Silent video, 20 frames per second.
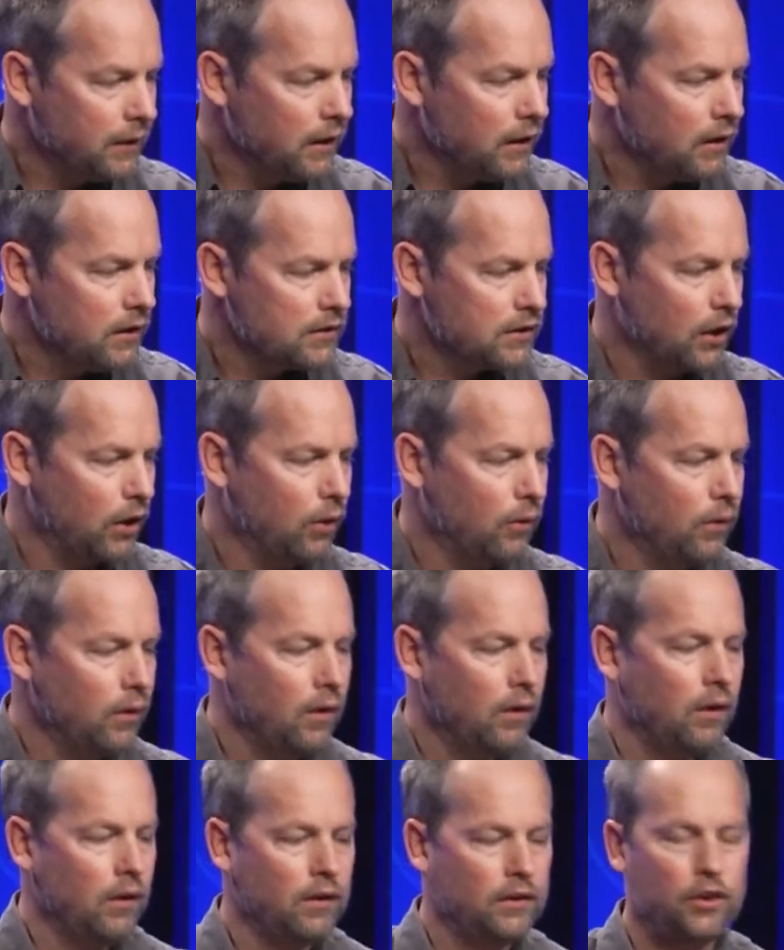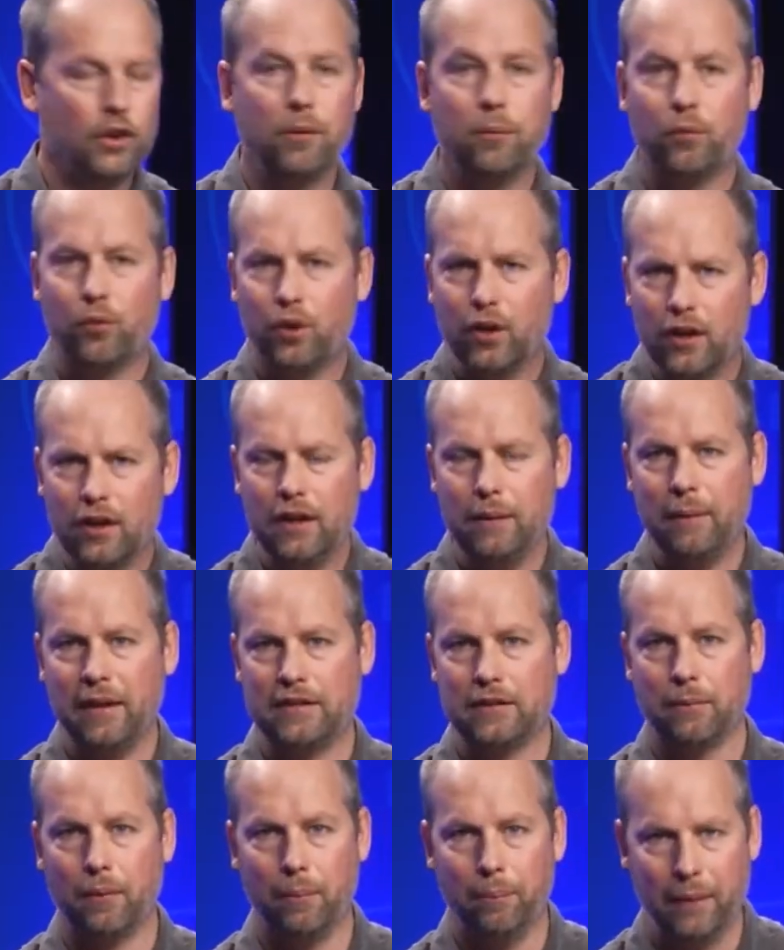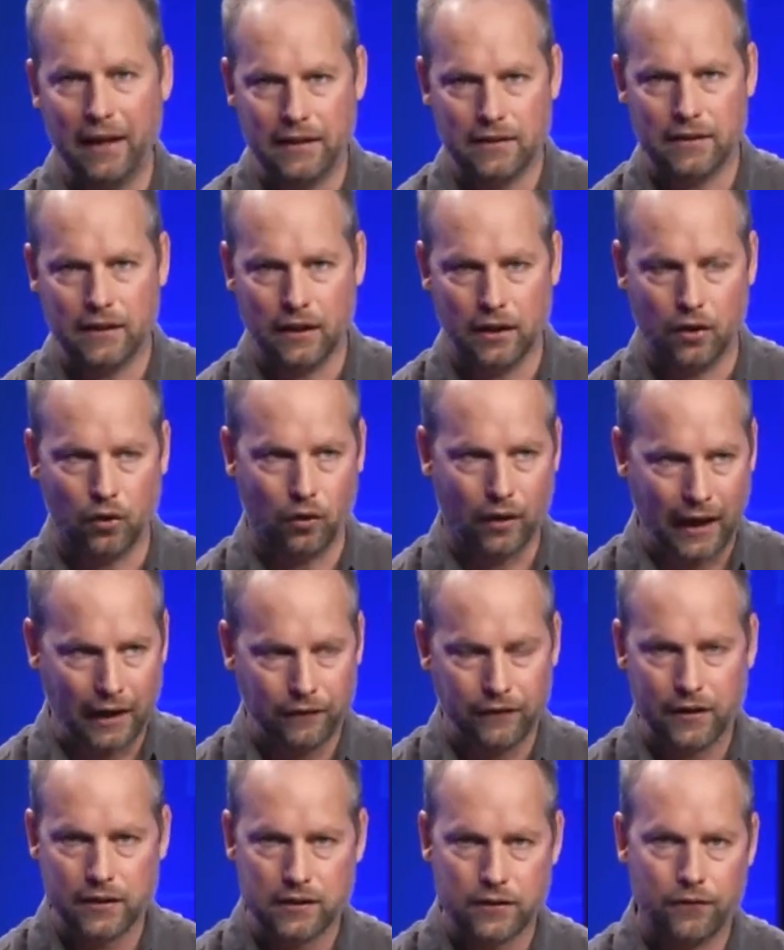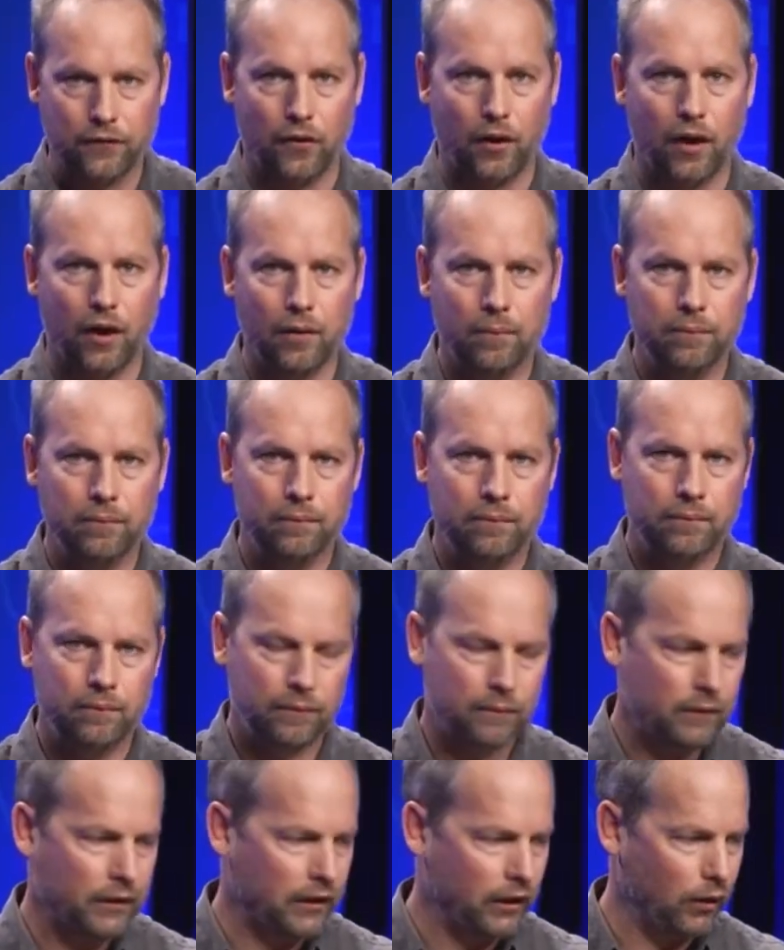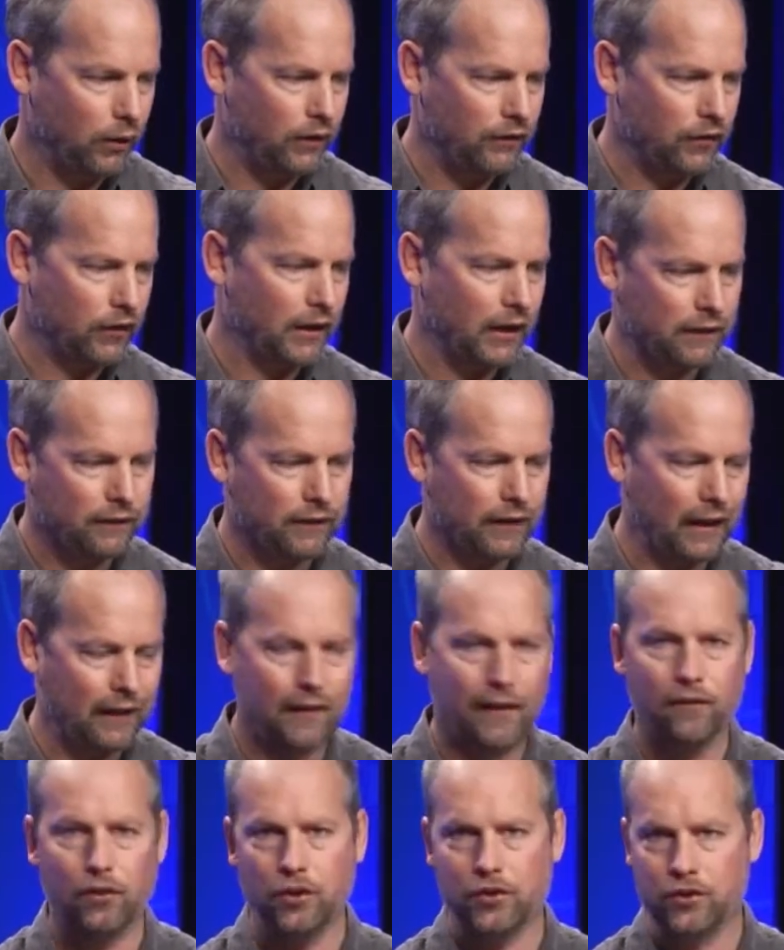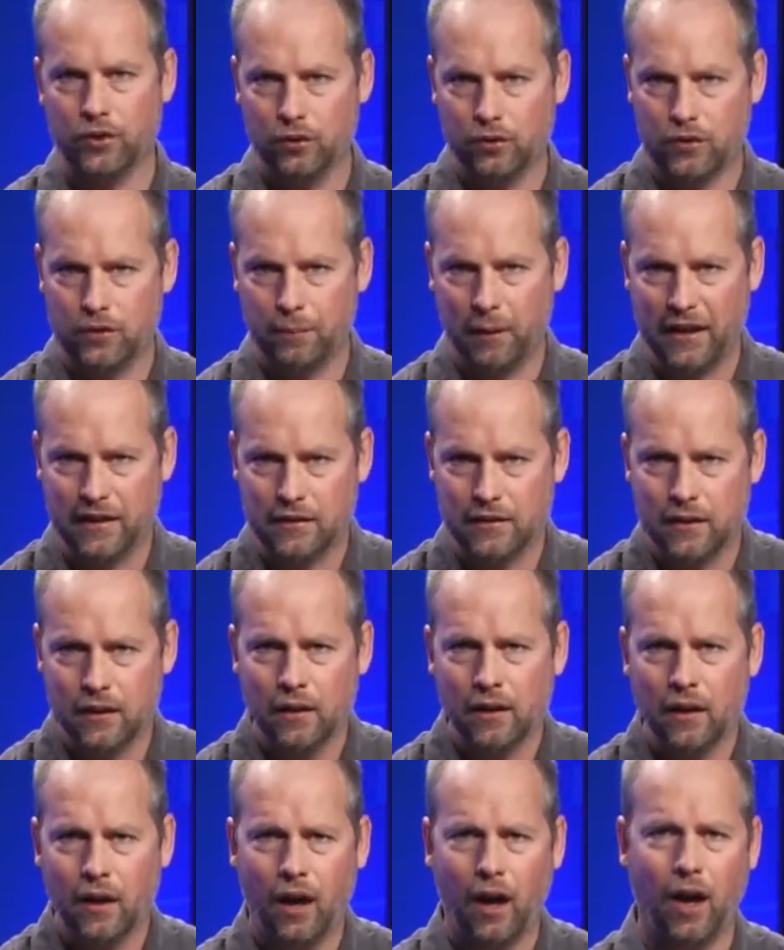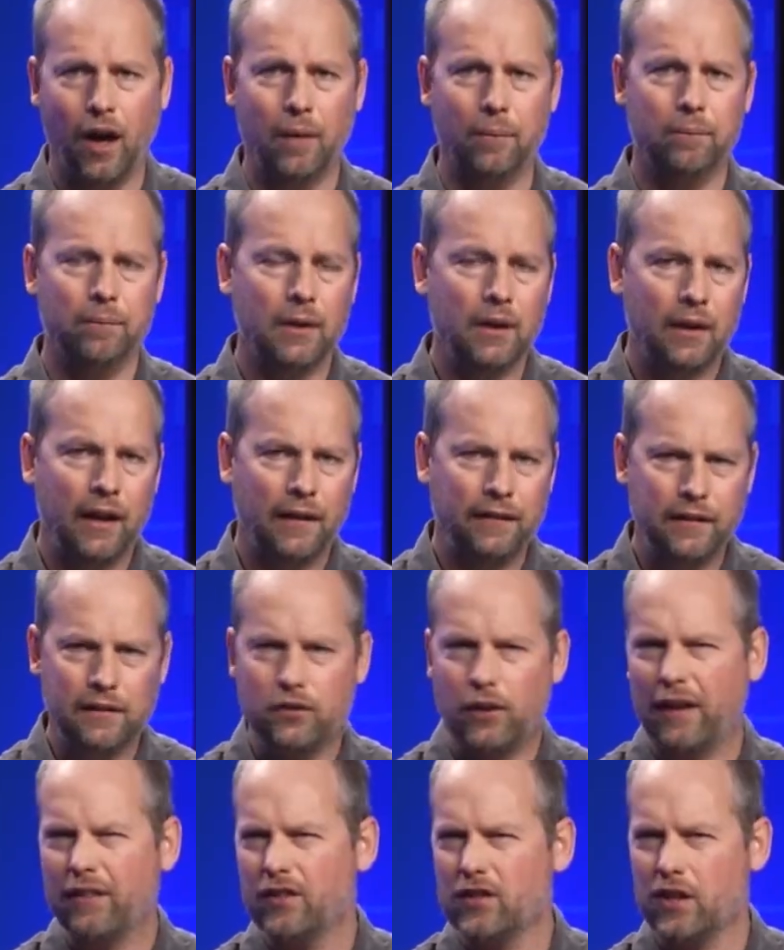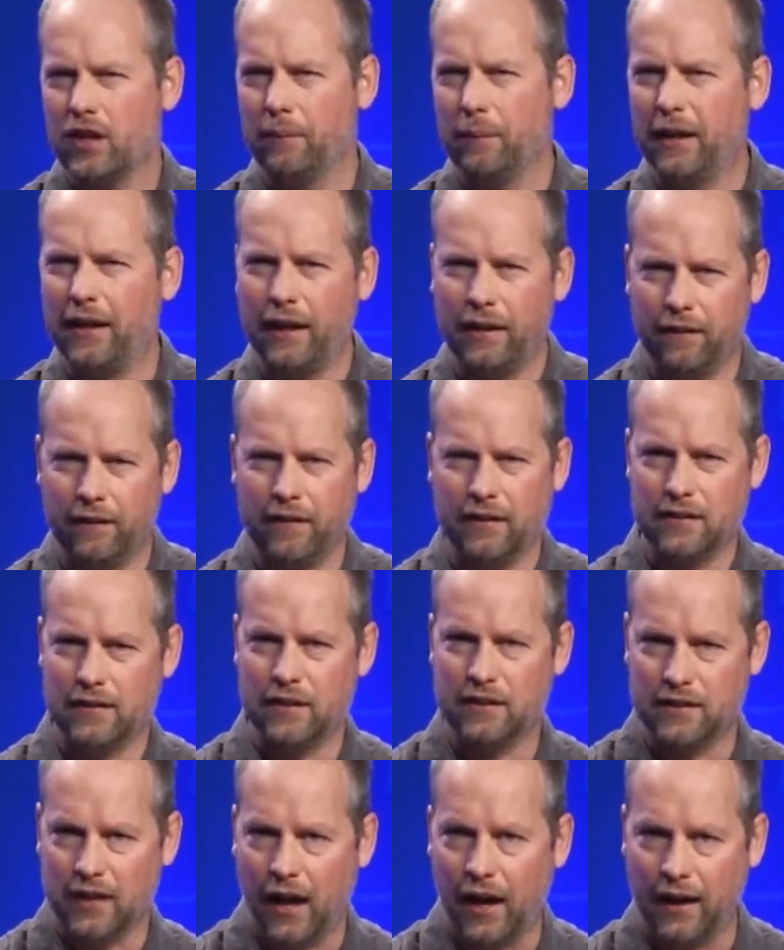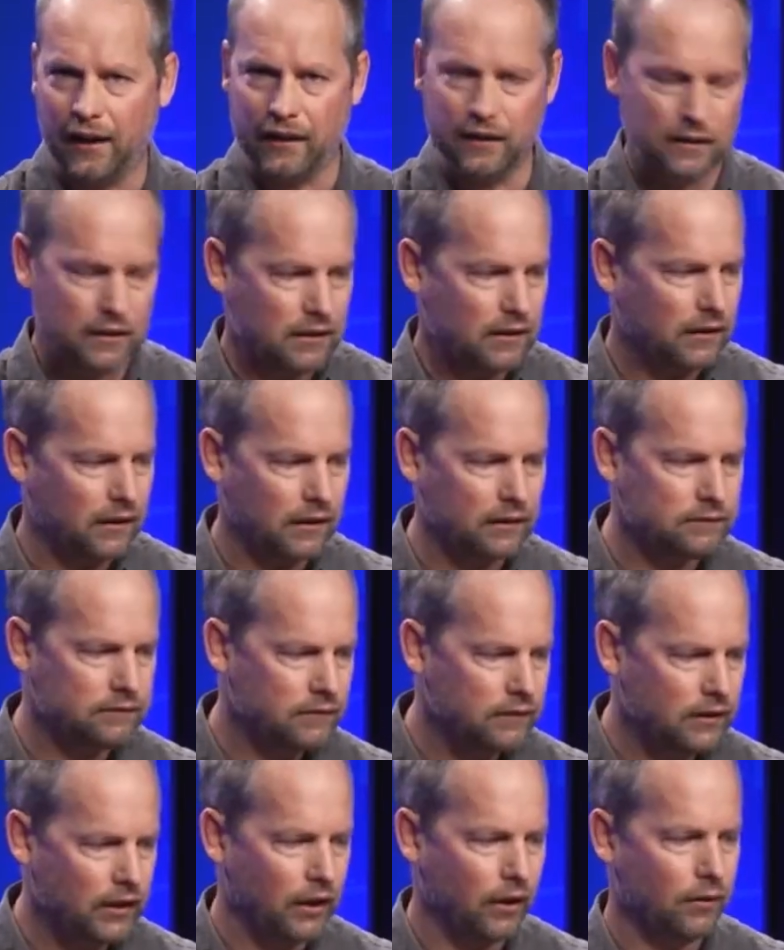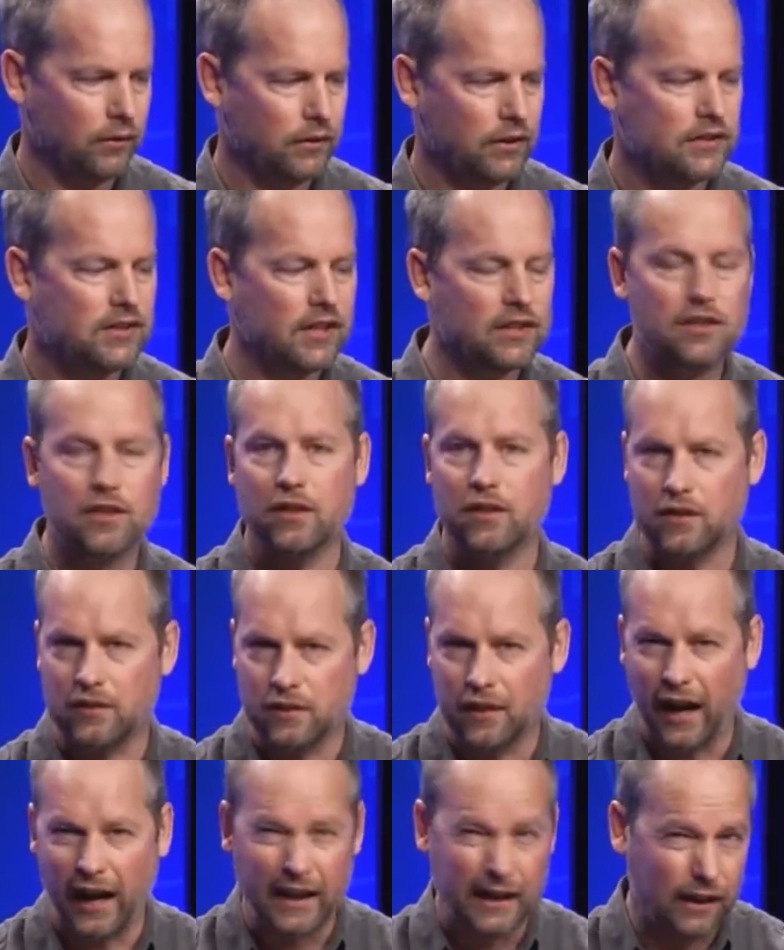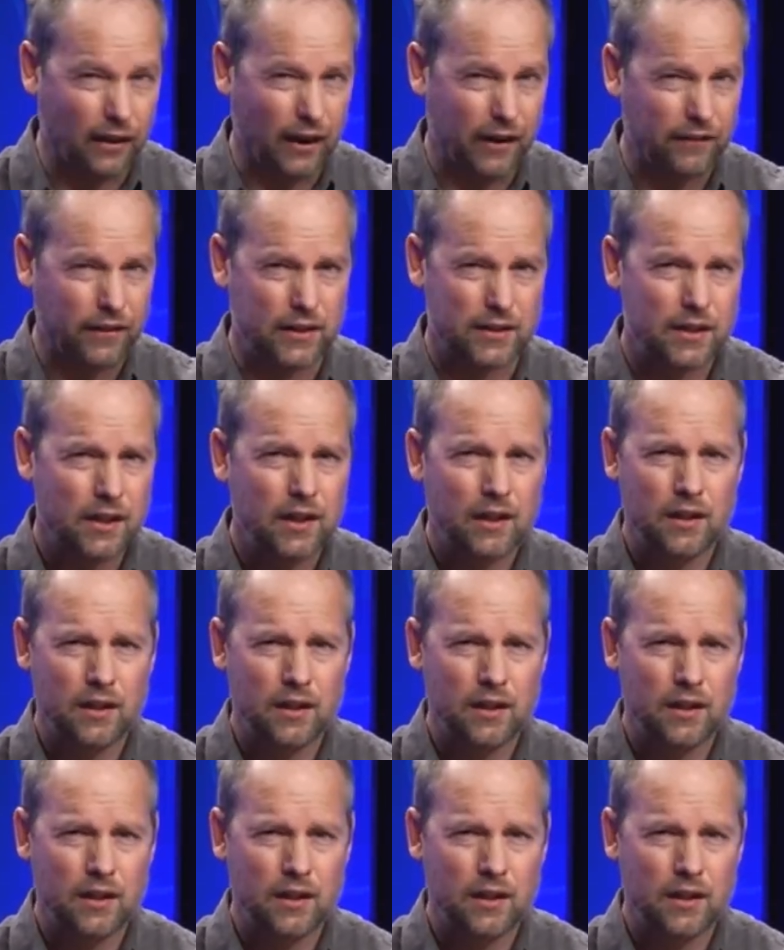So you can really make some amazing graphics from, if you're kind of in that level 2 space. And these graphics are going to be kind of these design, decision just guiding graphics.